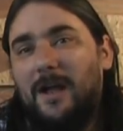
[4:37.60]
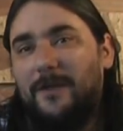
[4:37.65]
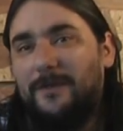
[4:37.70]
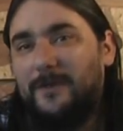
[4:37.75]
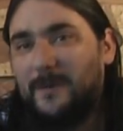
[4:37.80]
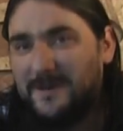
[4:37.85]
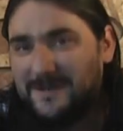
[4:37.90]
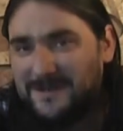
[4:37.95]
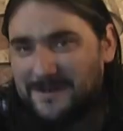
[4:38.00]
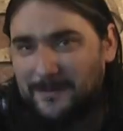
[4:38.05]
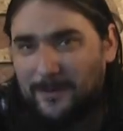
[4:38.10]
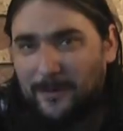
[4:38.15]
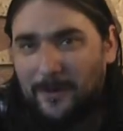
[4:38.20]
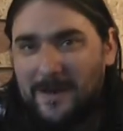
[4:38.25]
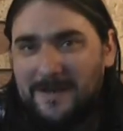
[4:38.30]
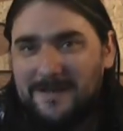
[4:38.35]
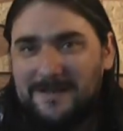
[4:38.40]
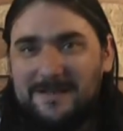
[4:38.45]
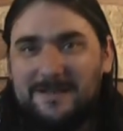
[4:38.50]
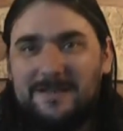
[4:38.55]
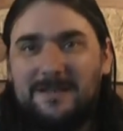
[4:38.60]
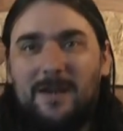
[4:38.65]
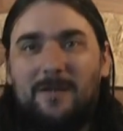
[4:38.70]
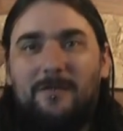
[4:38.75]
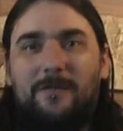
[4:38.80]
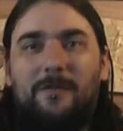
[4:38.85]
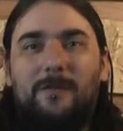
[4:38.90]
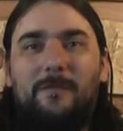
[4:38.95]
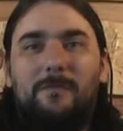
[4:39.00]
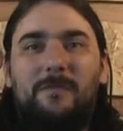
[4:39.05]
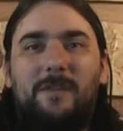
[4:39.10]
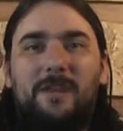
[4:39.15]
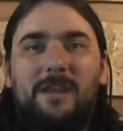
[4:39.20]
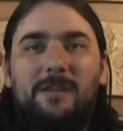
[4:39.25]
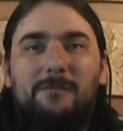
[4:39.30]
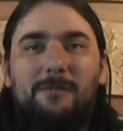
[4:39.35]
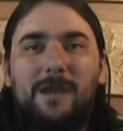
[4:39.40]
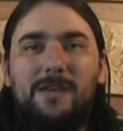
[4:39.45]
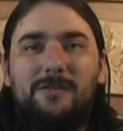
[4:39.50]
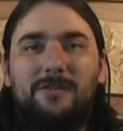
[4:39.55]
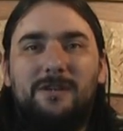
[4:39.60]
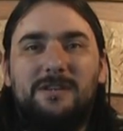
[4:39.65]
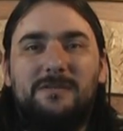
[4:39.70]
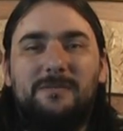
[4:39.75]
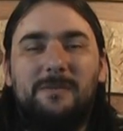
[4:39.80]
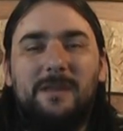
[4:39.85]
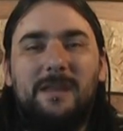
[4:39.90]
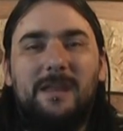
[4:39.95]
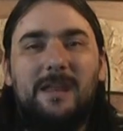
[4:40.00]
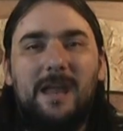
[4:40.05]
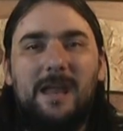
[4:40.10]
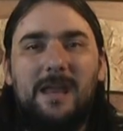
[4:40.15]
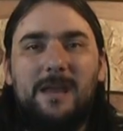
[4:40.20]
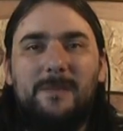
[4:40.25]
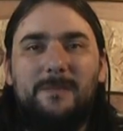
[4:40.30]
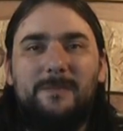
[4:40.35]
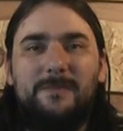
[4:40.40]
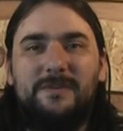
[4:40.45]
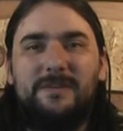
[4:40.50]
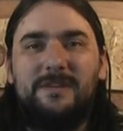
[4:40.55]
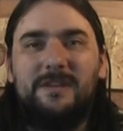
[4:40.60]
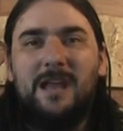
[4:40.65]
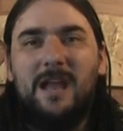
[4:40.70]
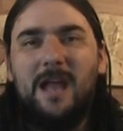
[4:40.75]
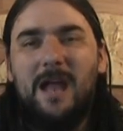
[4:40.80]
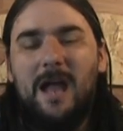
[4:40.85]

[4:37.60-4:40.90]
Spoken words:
doing some crazy stuff from the renderings from the games.